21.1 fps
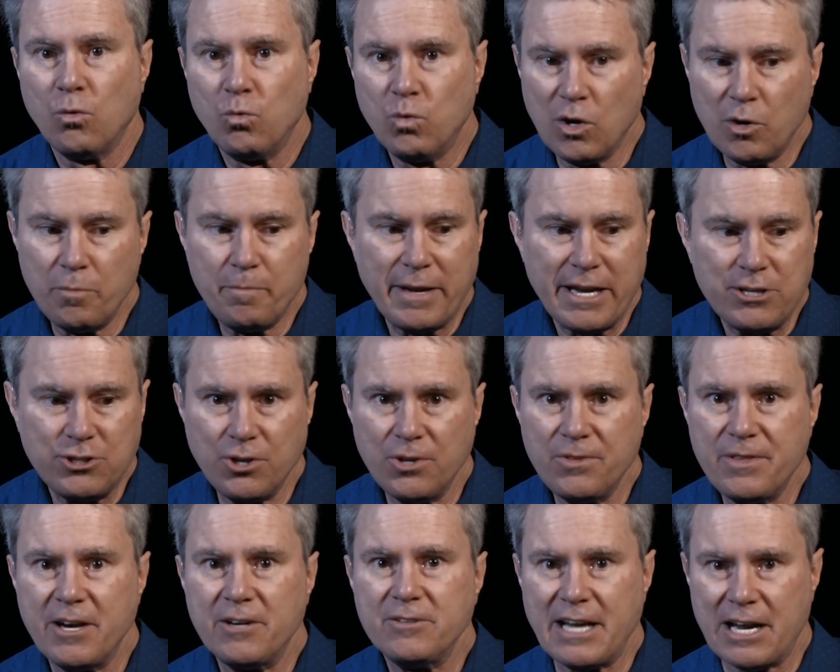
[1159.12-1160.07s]
will be
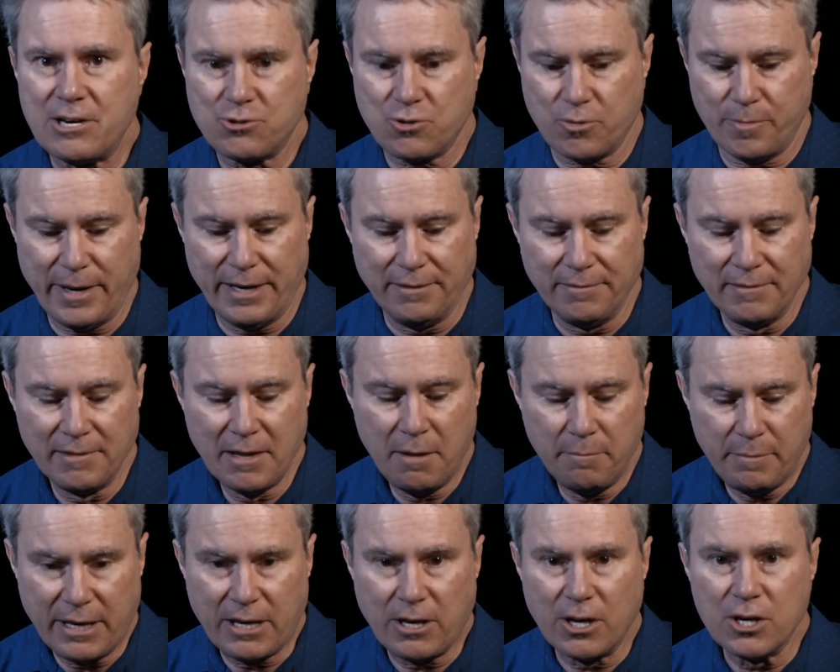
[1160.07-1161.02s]
to their detriment,
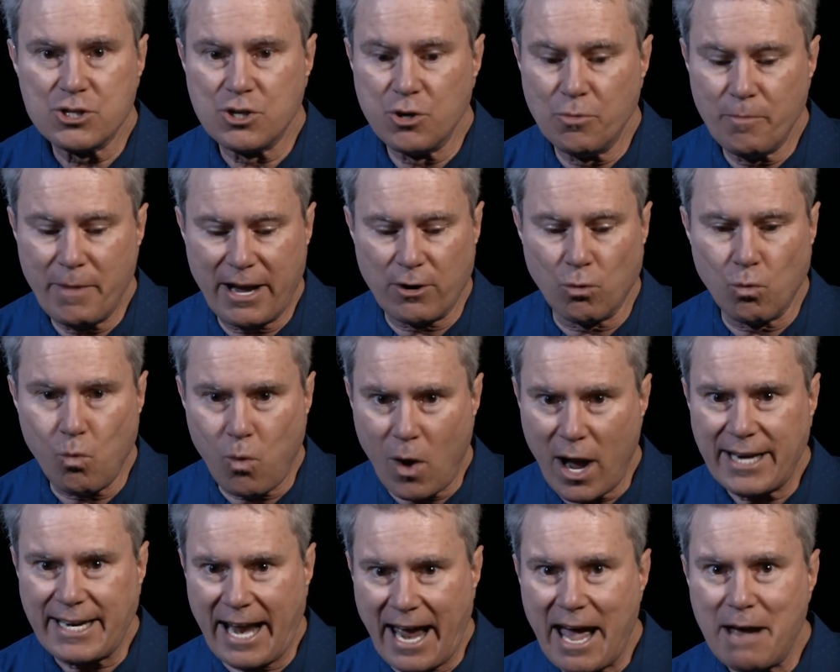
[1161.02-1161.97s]
because no matter
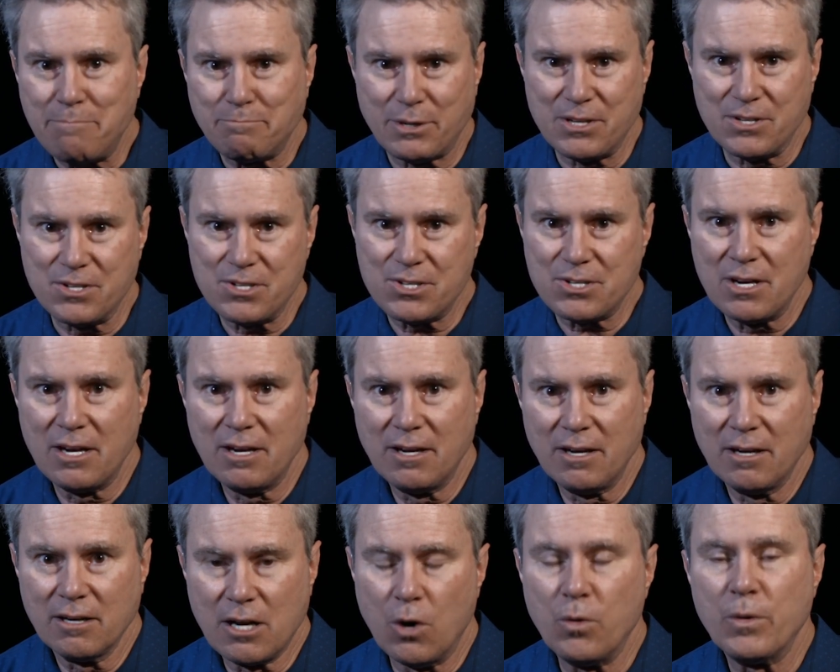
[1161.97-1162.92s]
what happens
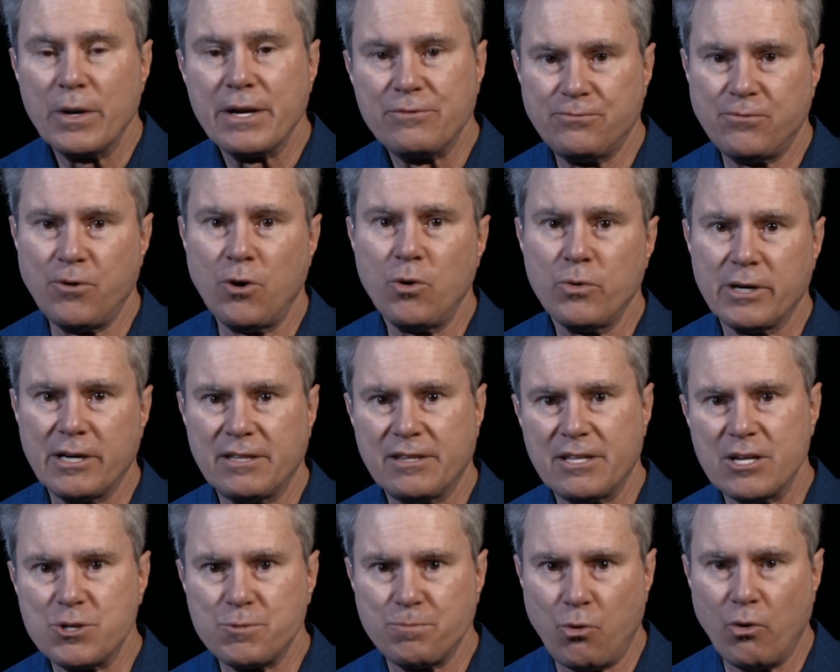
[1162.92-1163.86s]
going forward at
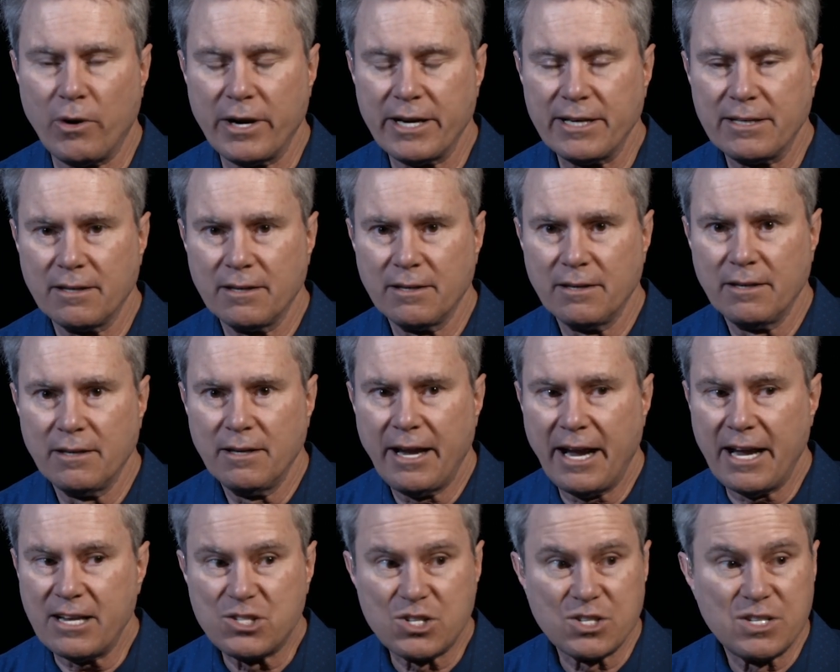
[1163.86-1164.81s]
this point,
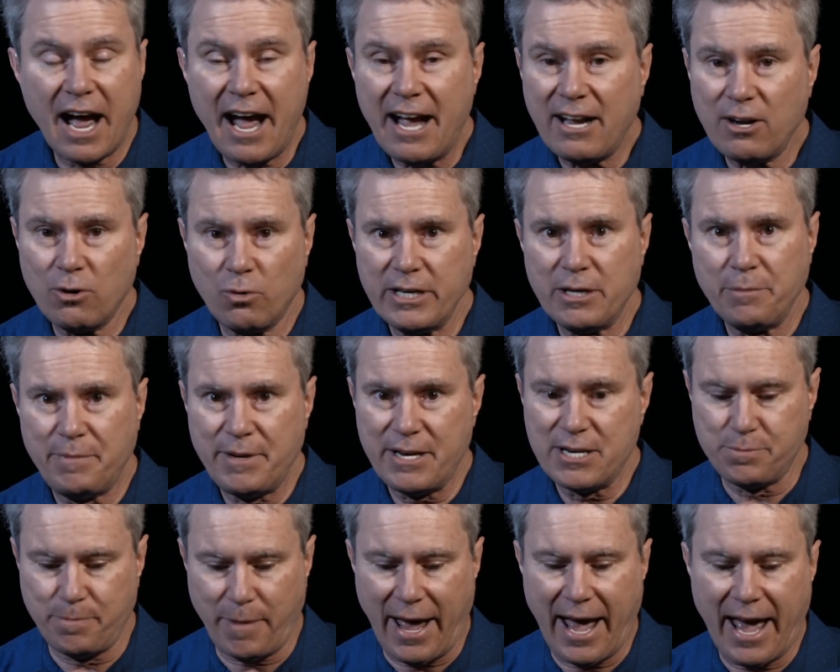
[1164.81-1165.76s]
it's not going to
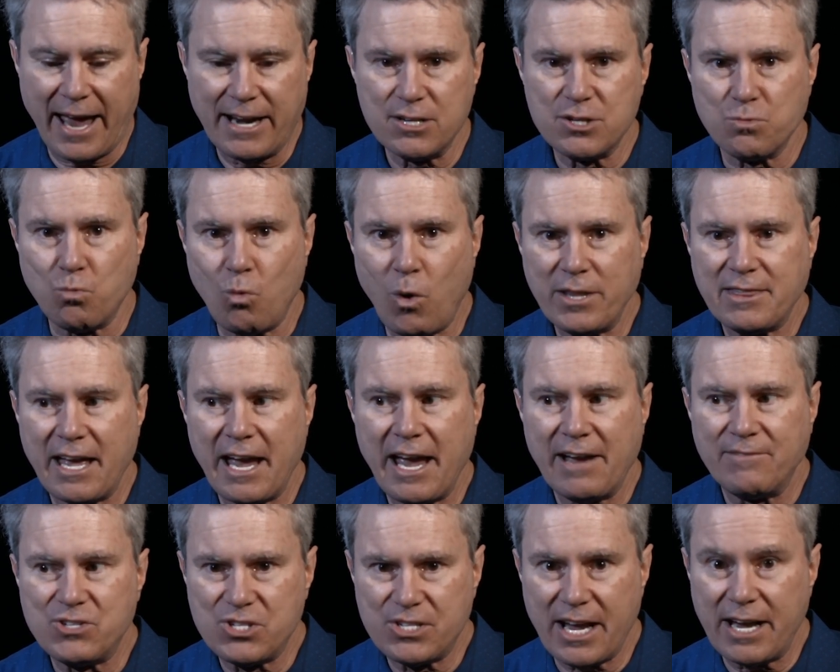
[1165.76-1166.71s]
be as bad as what they
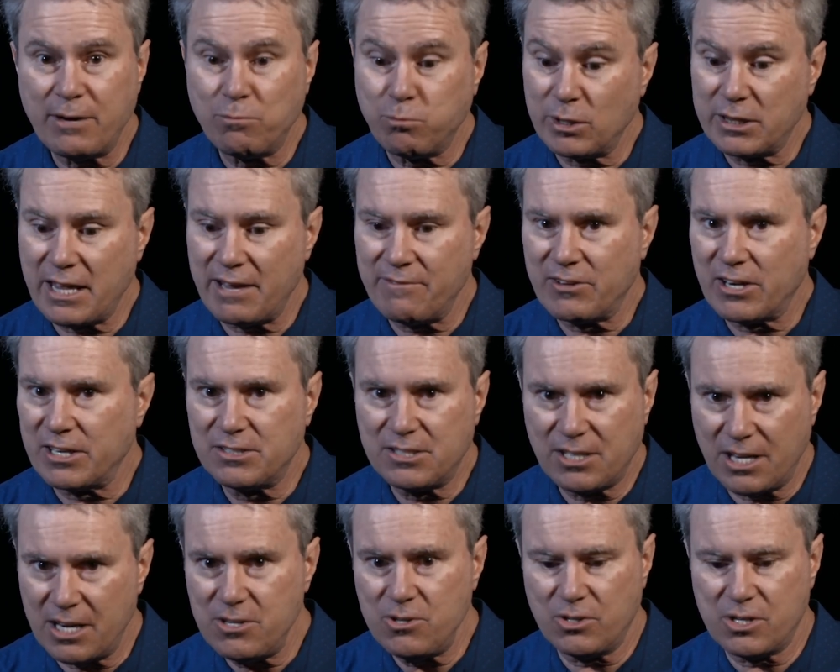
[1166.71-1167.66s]
have said, what they've
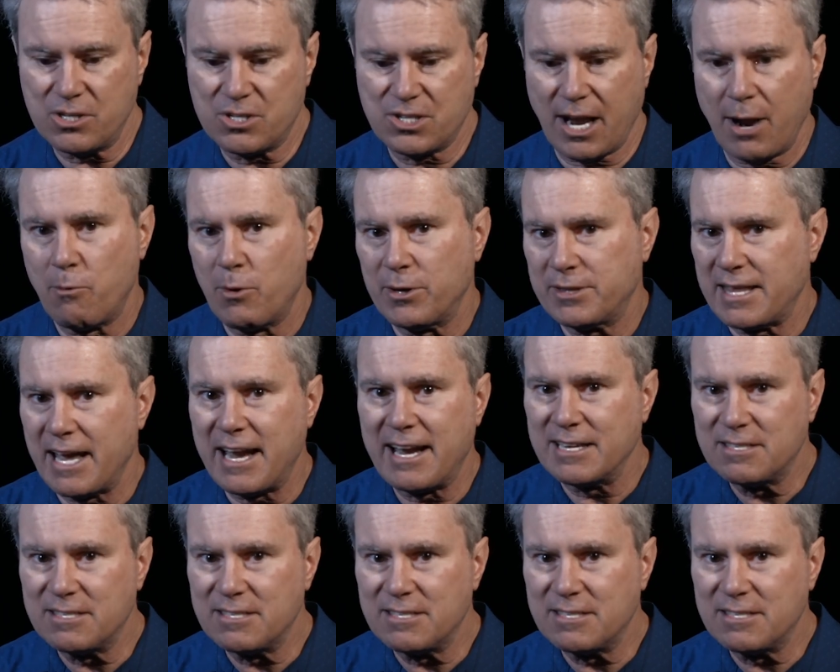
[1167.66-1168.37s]
continued to say, what they